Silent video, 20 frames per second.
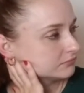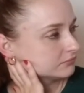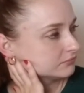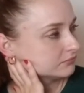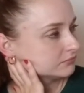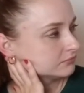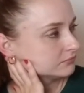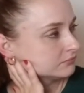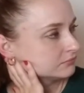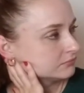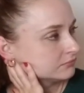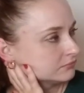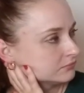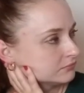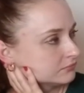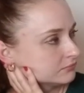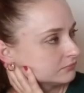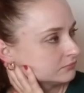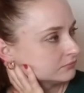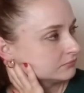
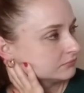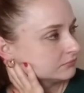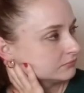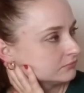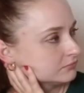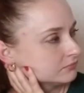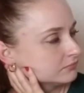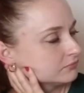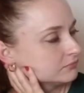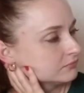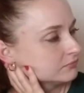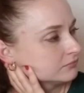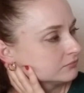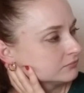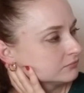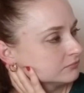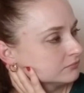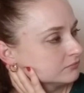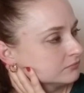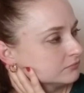
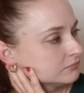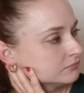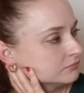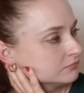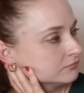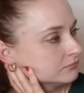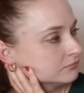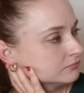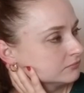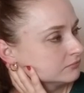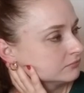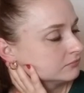[no speech]